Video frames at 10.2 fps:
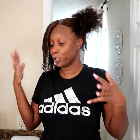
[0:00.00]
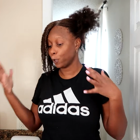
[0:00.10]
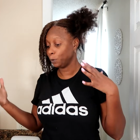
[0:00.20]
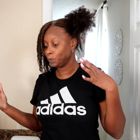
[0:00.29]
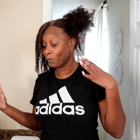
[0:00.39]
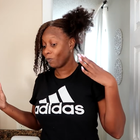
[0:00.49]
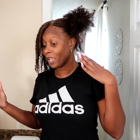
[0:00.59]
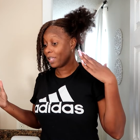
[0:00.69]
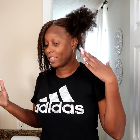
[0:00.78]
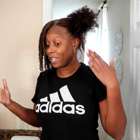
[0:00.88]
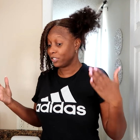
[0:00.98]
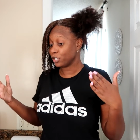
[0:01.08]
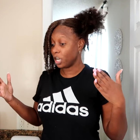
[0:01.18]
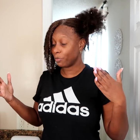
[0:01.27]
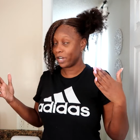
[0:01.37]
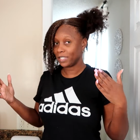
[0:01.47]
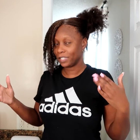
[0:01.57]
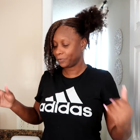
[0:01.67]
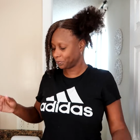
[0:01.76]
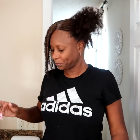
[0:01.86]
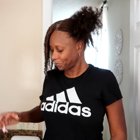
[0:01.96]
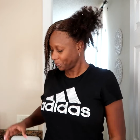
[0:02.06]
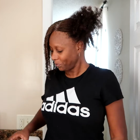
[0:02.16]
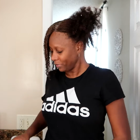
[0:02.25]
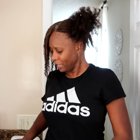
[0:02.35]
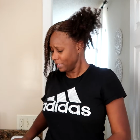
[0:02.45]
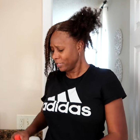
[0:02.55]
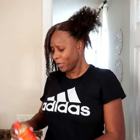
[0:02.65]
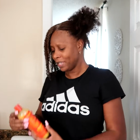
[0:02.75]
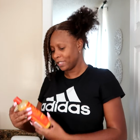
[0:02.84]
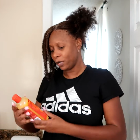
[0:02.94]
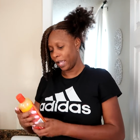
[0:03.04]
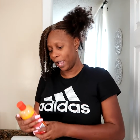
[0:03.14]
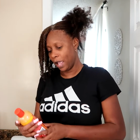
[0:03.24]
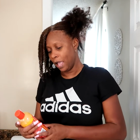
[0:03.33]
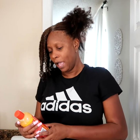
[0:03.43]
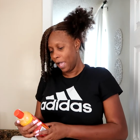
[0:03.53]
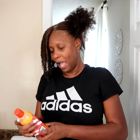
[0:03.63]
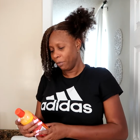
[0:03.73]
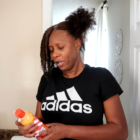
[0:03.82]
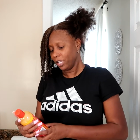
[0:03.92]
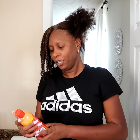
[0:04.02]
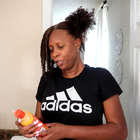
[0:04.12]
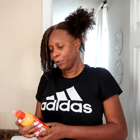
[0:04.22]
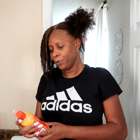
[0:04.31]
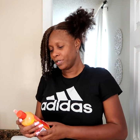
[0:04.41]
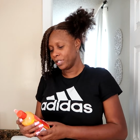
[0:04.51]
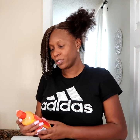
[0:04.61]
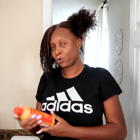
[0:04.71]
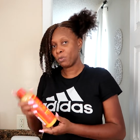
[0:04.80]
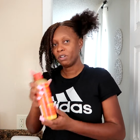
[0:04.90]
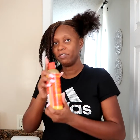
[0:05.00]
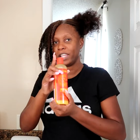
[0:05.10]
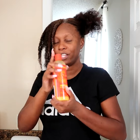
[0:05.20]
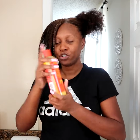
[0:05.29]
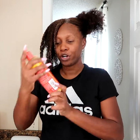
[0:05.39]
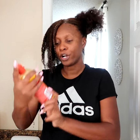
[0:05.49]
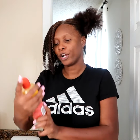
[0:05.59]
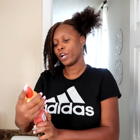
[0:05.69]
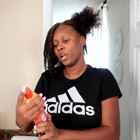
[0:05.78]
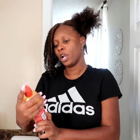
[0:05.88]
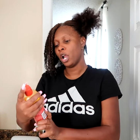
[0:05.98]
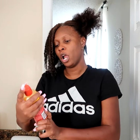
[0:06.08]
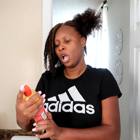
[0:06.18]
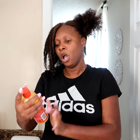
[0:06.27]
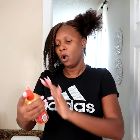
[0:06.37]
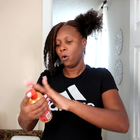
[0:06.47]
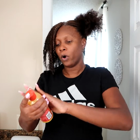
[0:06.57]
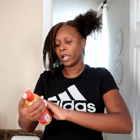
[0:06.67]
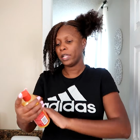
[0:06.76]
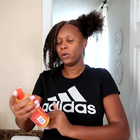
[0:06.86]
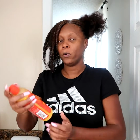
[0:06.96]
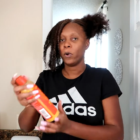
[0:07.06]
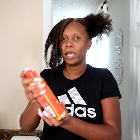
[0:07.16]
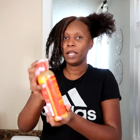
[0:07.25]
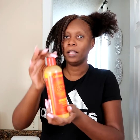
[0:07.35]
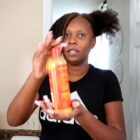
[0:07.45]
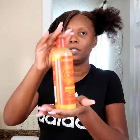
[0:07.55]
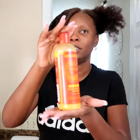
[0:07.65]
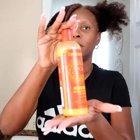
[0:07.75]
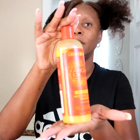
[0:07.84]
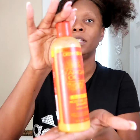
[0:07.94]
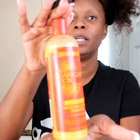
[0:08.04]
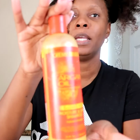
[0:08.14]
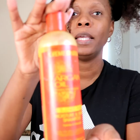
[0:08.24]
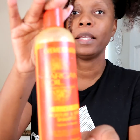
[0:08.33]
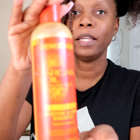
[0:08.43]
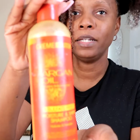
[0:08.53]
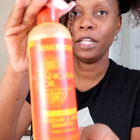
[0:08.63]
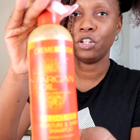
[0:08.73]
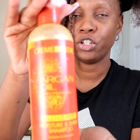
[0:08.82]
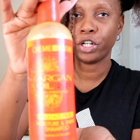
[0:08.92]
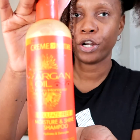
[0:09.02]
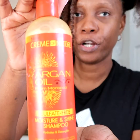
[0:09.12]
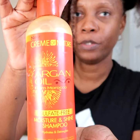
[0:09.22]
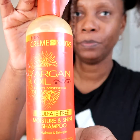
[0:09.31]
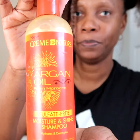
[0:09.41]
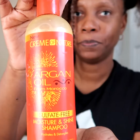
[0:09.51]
So that's the thought process. And so I said, okay, I'm going to use this Cream of Nature Argan Oil conditioner,